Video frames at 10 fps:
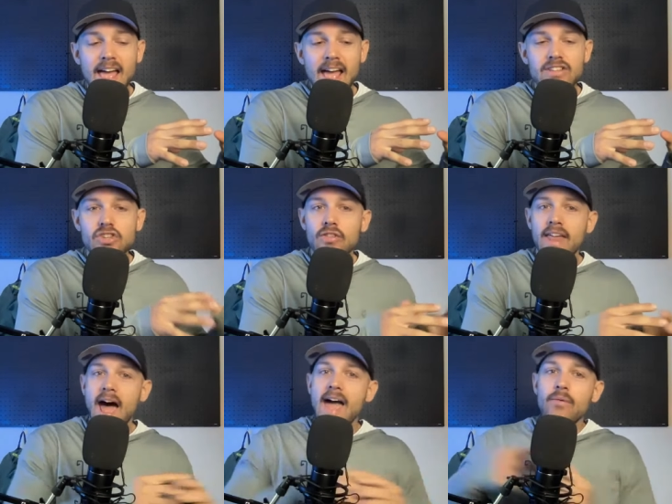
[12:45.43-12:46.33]
And so
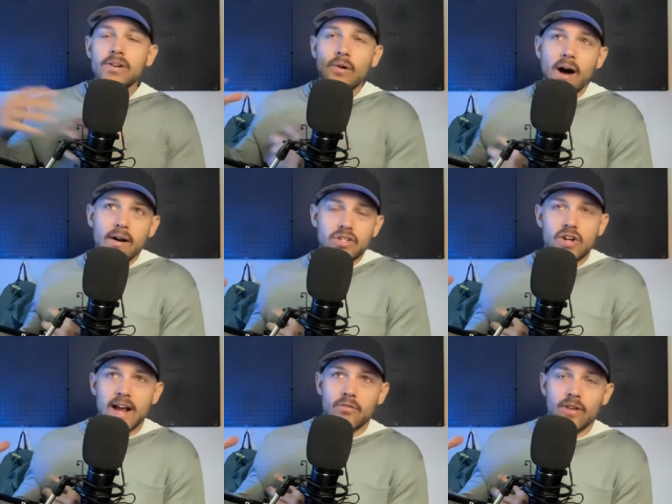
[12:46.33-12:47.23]
then I would go out and
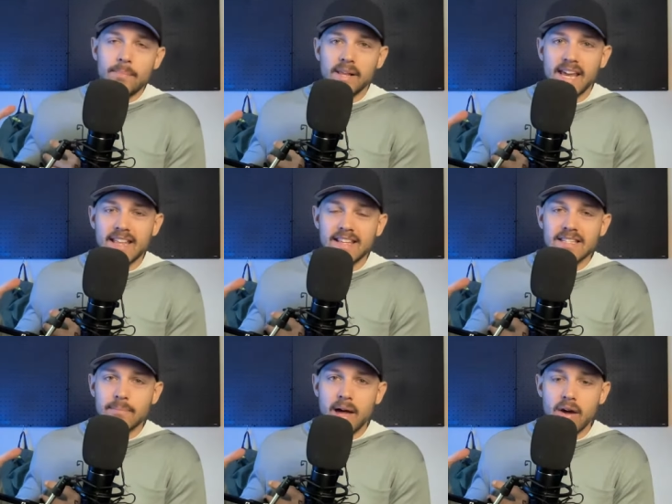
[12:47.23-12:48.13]
try to replicate
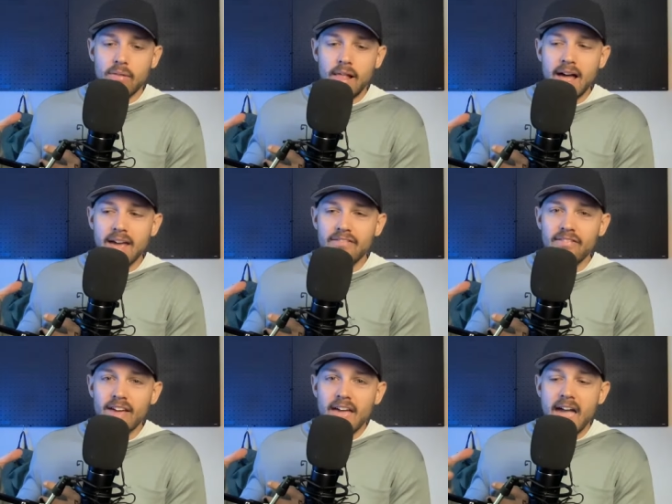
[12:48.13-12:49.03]
this in my own life.
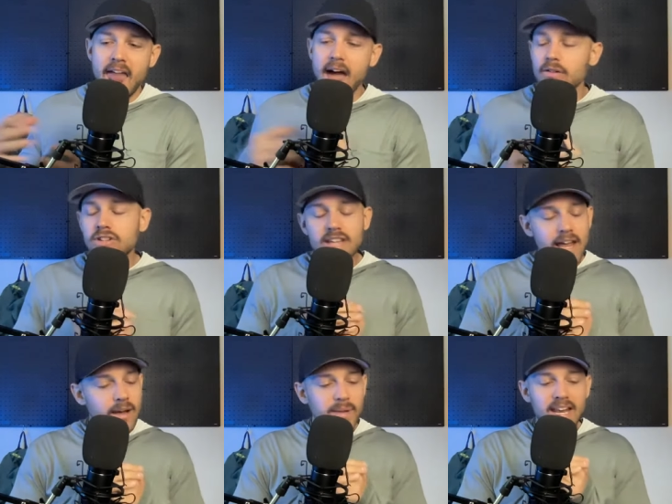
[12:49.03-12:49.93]
And I would just
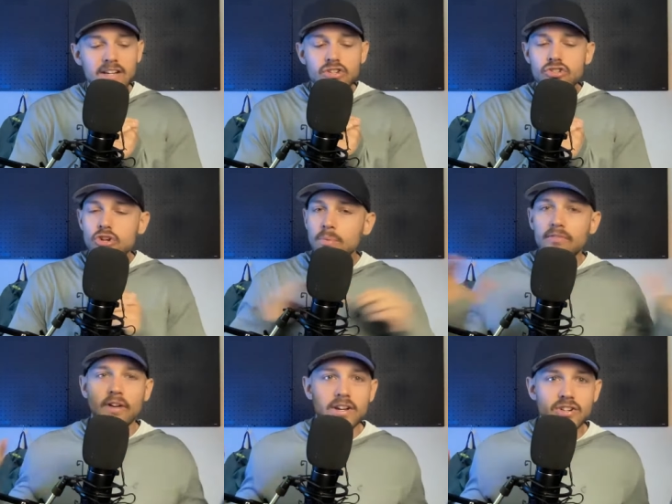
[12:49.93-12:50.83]
end up getting super
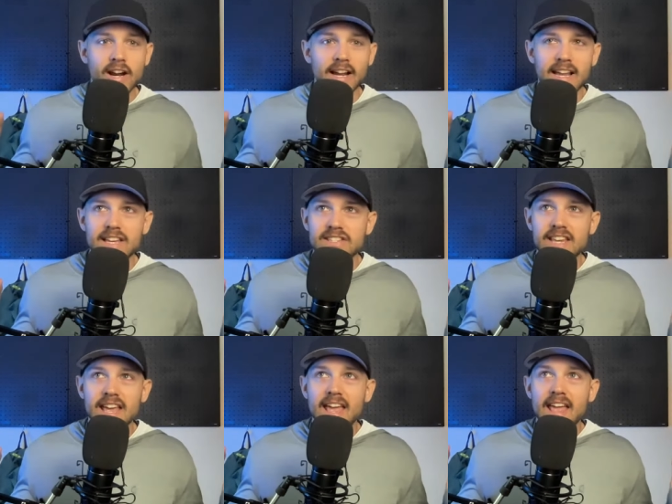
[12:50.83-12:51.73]
frustrated because
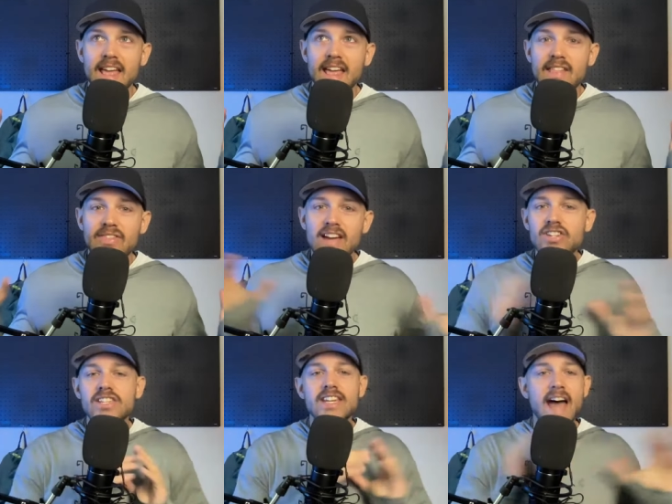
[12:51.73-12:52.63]
that's
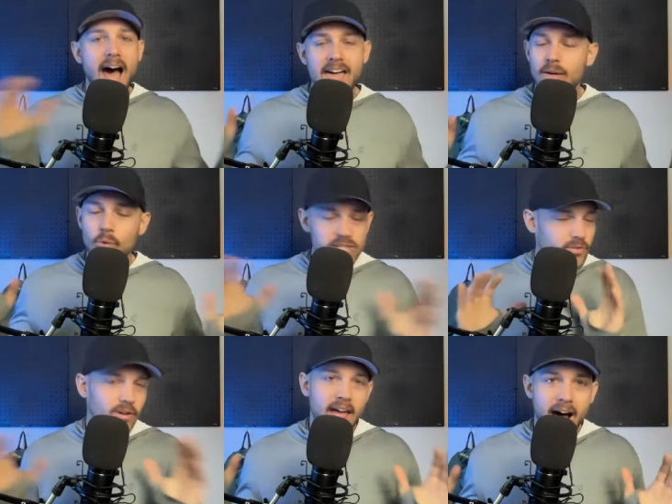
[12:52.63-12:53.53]
just not it wasn't
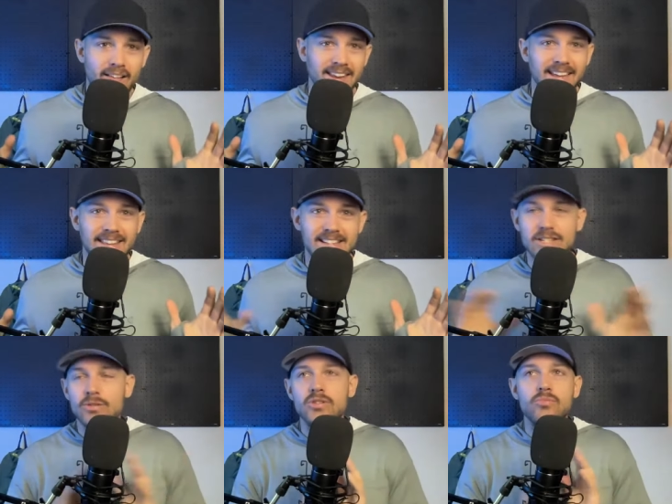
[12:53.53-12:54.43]
reality it
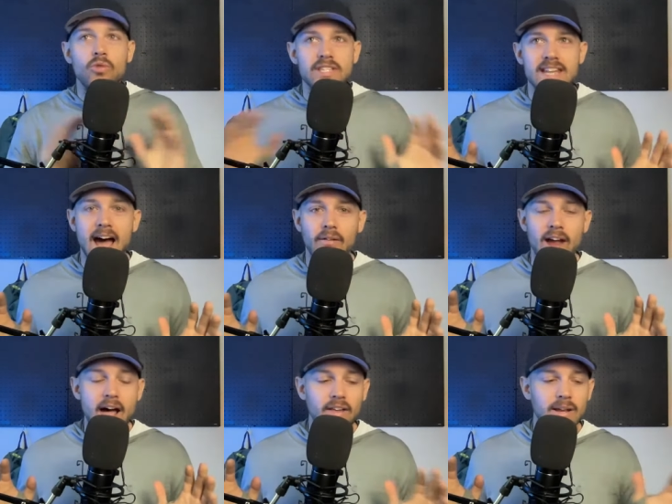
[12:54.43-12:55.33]
just was not
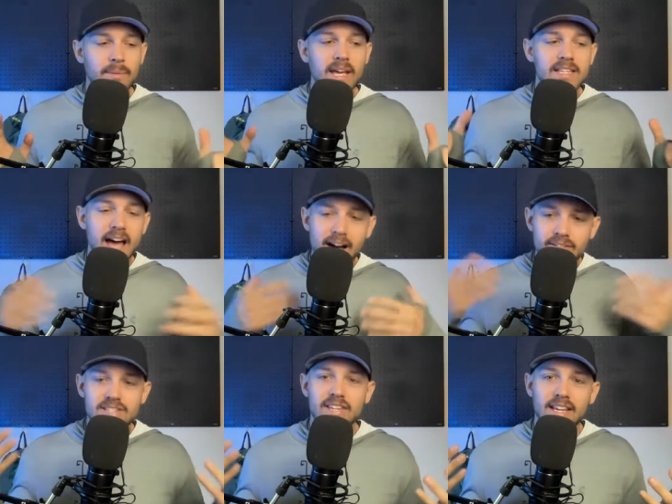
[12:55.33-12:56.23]
reality because
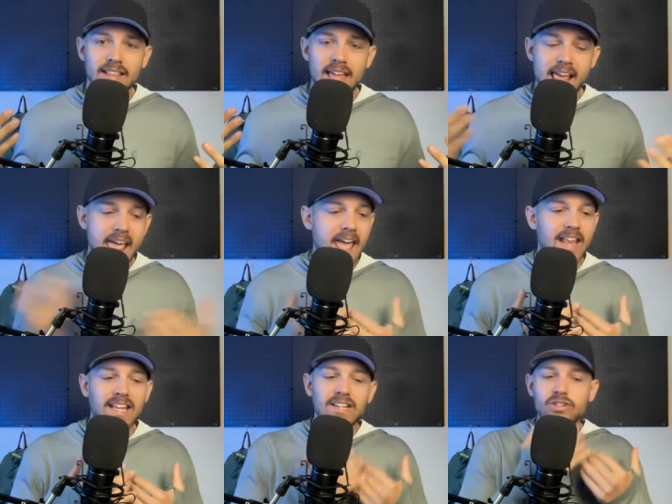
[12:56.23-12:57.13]
obviously they can't
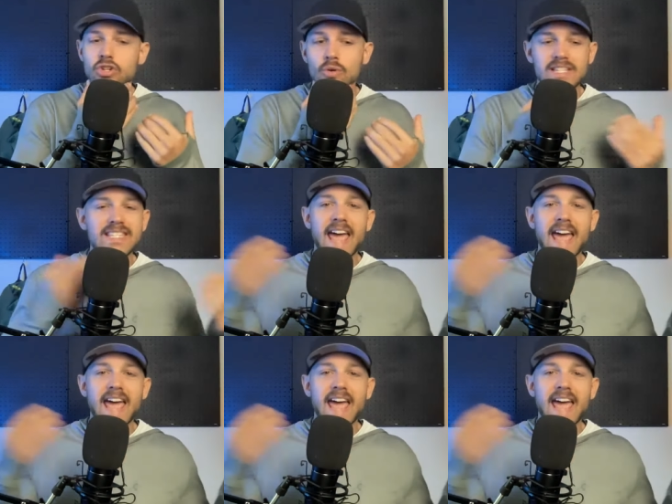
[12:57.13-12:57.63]
do a